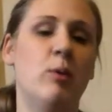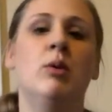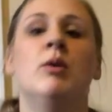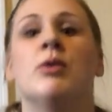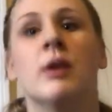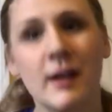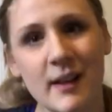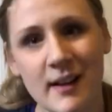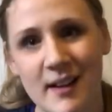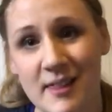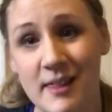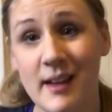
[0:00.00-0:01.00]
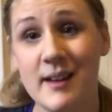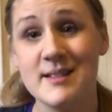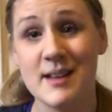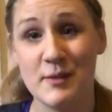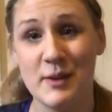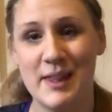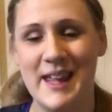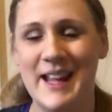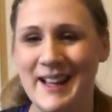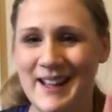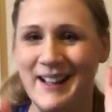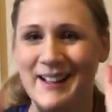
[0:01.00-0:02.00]
whew, that is
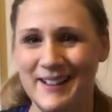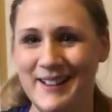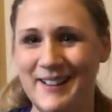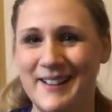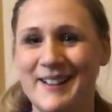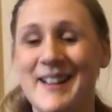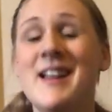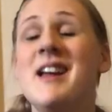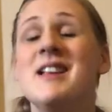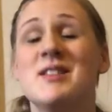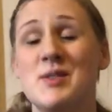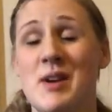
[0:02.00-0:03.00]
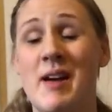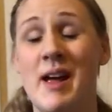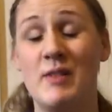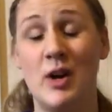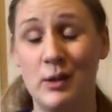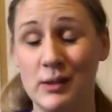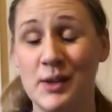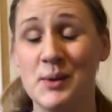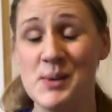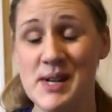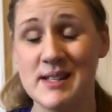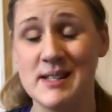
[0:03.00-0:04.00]
everything. So now I have a whole lot
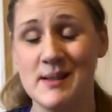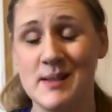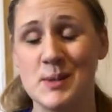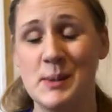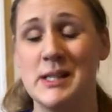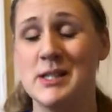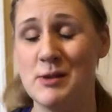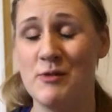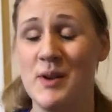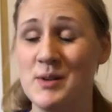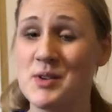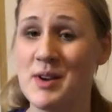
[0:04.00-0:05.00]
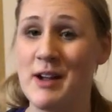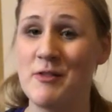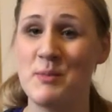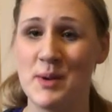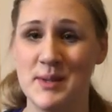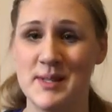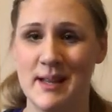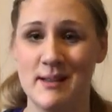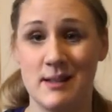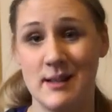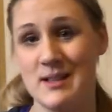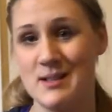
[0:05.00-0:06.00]
of work to do this week to photograph,
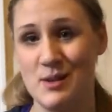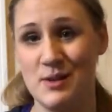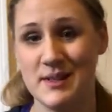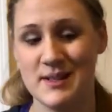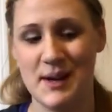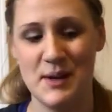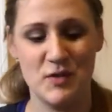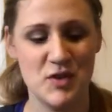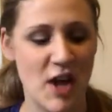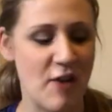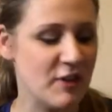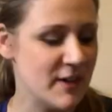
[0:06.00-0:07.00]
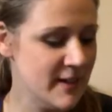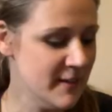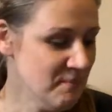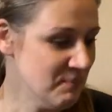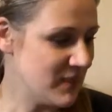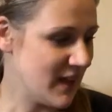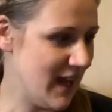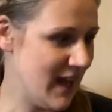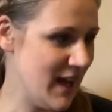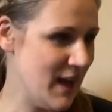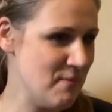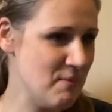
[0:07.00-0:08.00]
process, list, all this kind of stuff.
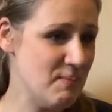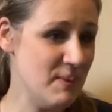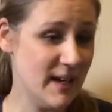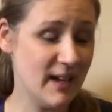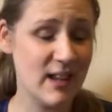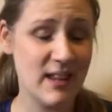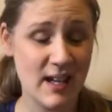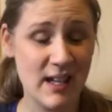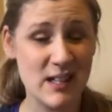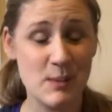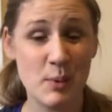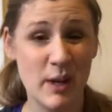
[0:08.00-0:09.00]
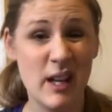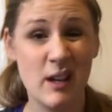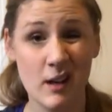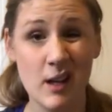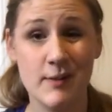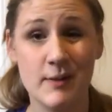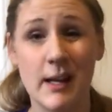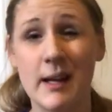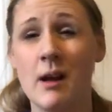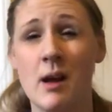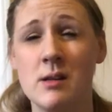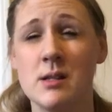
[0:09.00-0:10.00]
But I think I did pretty good for like